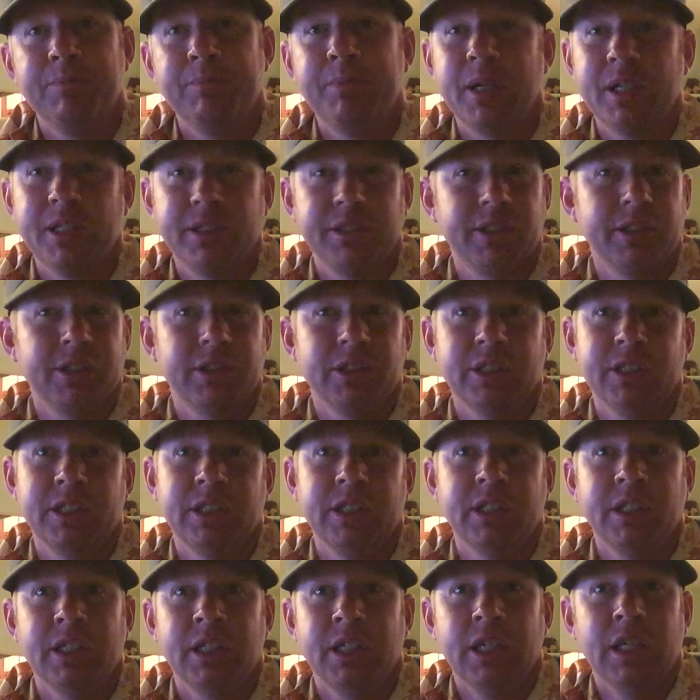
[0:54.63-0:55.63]

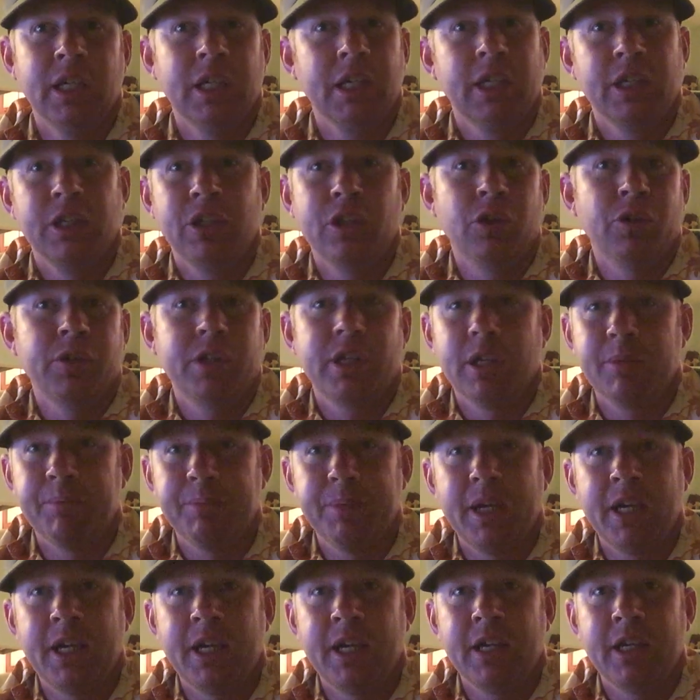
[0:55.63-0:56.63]
Basically, you don't
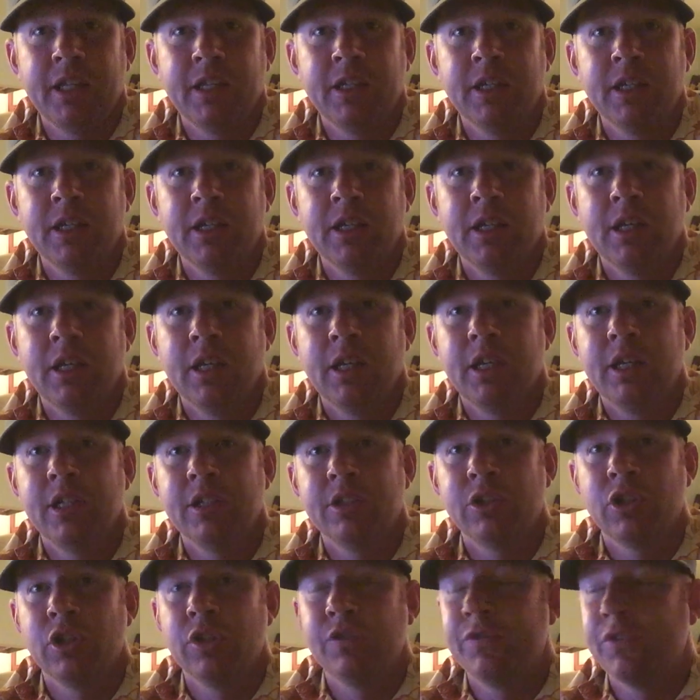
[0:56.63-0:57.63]
get paid.
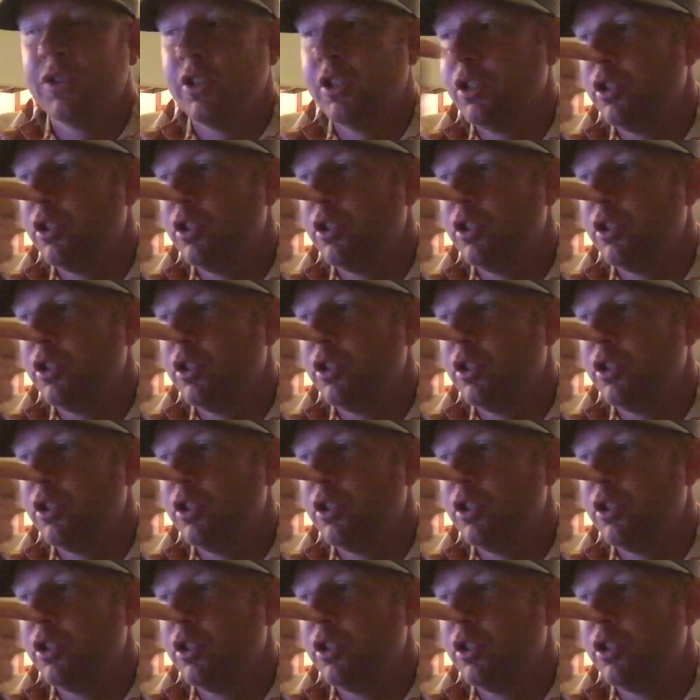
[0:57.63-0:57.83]
It's good for